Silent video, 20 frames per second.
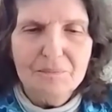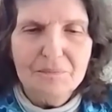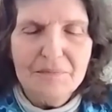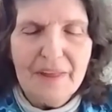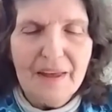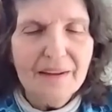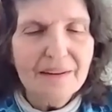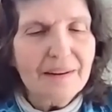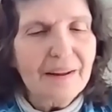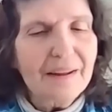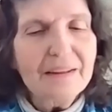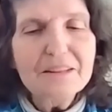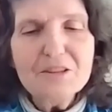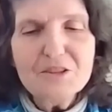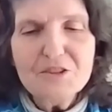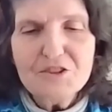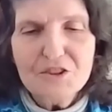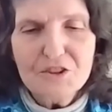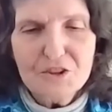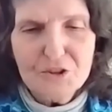That
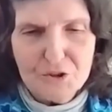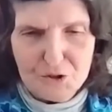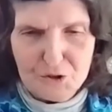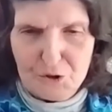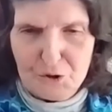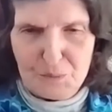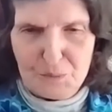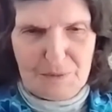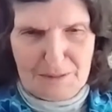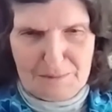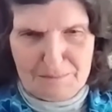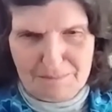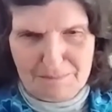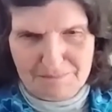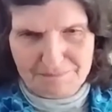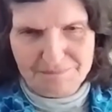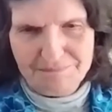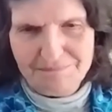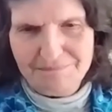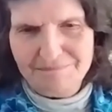ends the sermon.
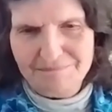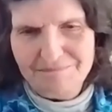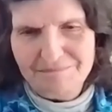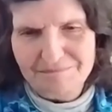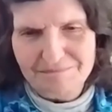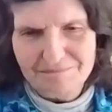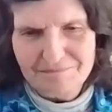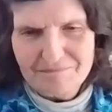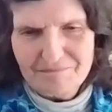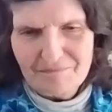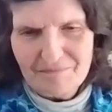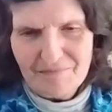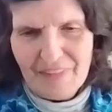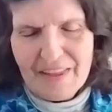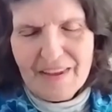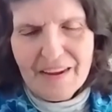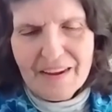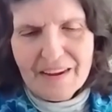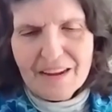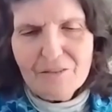
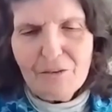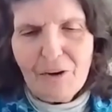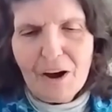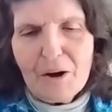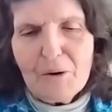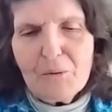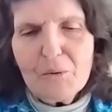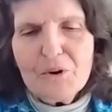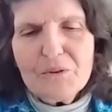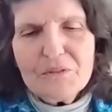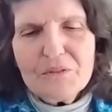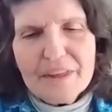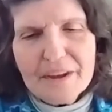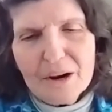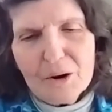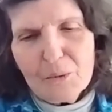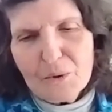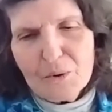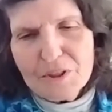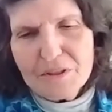If I were
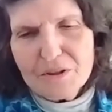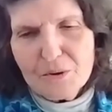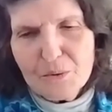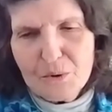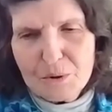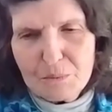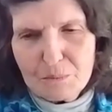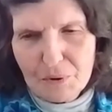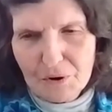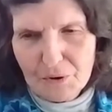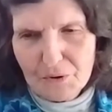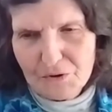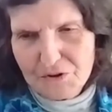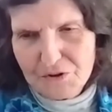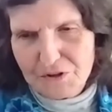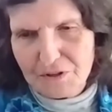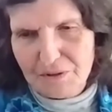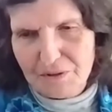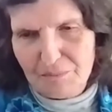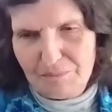there with you in
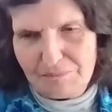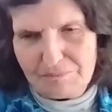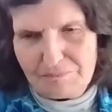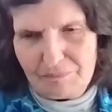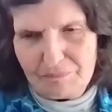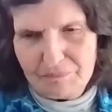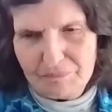person,